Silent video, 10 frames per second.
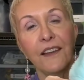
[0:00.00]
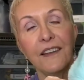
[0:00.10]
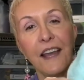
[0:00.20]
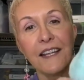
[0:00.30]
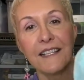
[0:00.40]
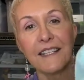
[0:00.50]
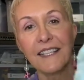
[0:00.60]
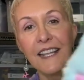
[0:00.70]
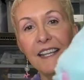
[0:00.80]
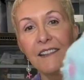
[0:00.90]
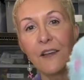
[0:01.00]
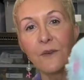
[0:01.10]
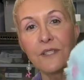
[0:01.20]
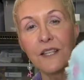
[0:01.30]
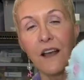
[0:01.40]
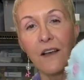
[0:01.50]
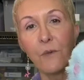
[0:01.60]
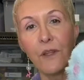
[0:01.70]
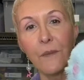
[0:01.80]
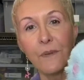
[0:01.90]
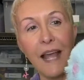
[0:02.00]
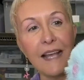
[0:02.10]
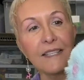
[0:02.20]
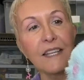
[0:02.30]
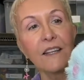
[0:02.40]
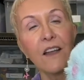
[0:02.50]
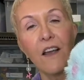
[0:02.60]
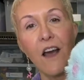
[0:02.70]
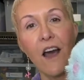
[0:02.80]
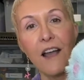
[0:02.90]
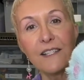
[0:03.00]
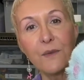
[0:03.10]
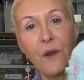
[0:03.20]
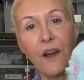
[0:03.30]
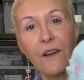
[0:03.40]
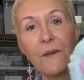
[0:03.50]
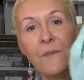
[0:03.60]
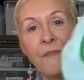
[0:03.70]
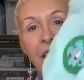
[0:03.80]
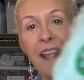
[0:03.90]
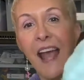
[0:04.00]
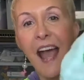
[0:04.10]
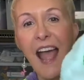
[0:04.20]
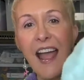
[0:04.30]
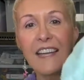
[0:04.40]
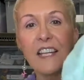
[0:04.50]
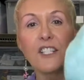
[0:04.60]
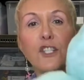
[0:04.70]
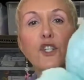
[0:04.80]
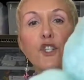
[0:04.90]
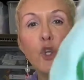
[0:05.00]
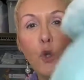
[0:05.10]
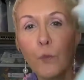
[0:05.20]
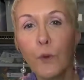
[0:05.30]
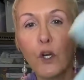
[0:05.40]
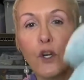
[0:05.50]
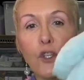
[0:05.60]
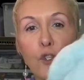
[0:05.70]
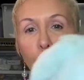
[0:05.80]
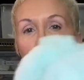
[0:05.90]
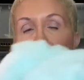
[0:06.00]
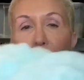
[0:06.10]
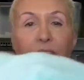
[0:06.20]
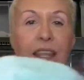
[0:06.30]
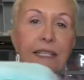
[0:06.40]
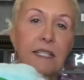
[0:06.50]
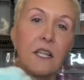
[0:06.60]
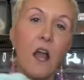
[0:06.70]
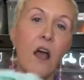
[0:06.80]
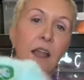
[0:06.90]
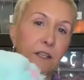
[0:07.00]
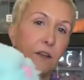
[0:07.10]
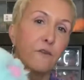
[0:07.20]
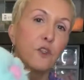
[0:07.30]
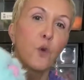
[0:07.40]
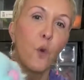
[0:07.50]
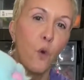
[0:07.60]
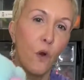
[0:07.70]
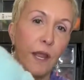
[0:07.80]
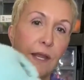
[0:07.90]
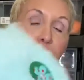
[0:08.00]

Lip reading: nicely, those where the plastic eyes were, and super durable. This kind of toy